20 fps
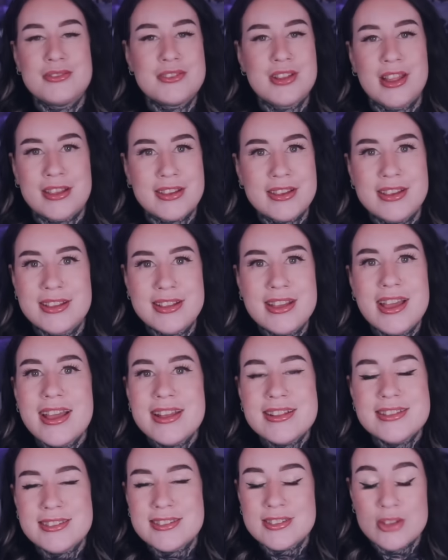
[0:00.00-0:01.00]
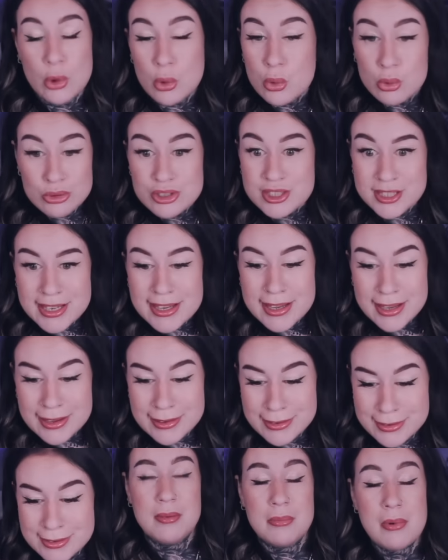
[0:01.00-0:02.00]
Like, it's who she
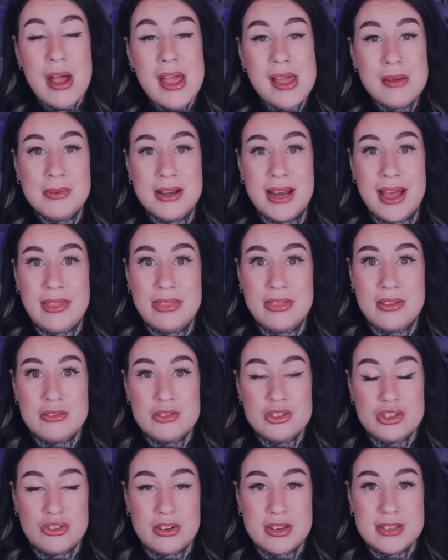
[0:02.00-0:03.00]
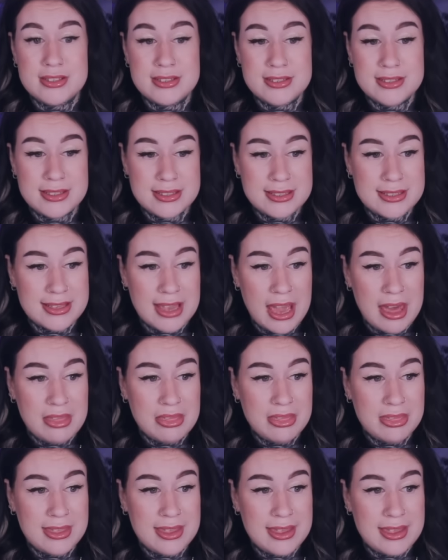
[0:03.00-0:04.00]
is. But I am glad that Teresa did
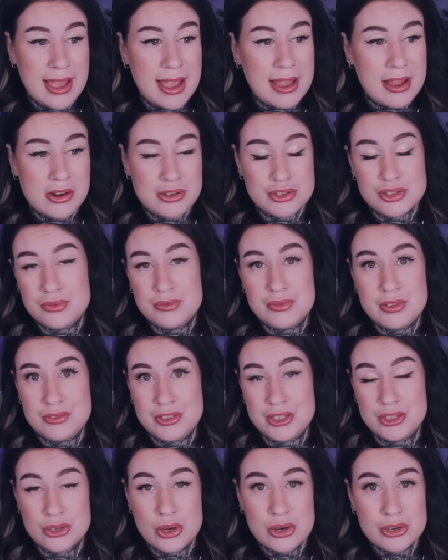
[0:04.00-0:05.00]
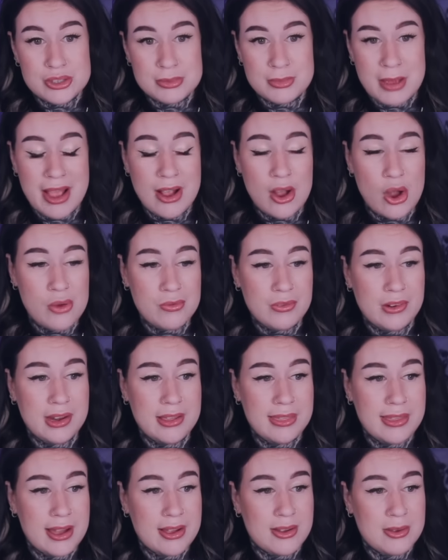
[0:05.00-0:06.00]
get the eight hundred fifty dollars back. Hopefully
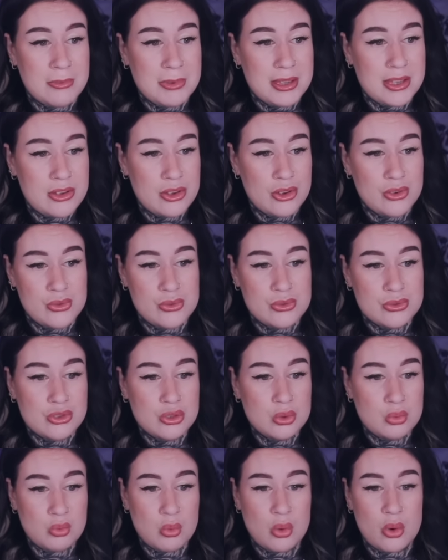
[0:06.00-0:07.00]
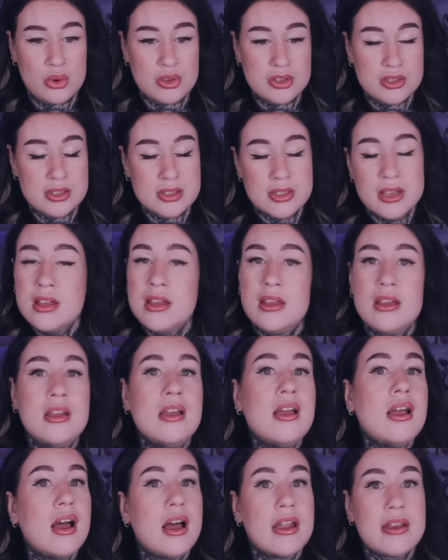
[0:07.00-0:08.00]
that can be used towards
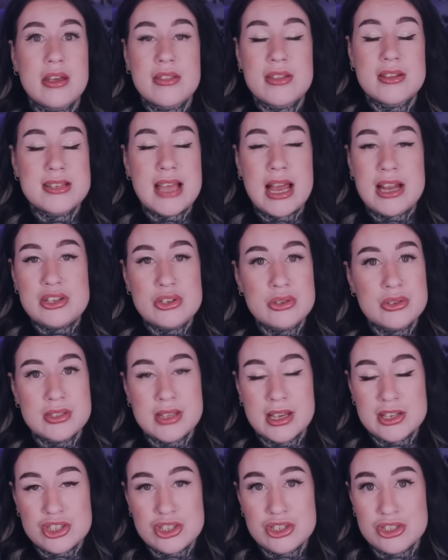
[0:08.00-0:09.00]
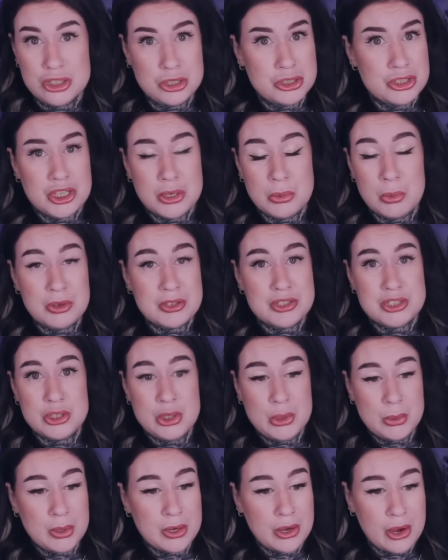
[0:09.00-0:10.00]
another tattoo session, should she want
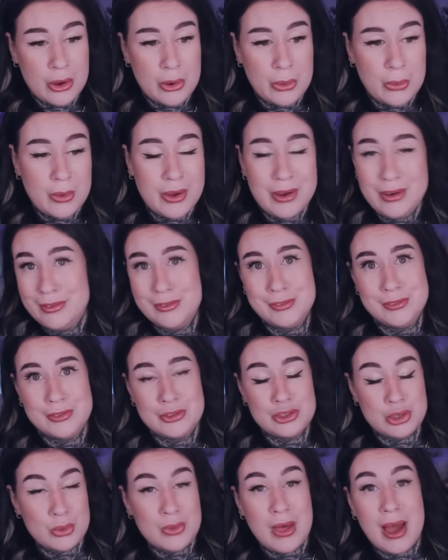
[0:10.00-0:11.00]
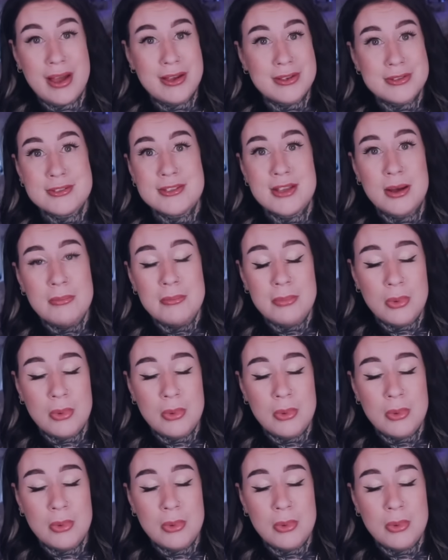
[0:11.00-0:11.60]
to go and do that at some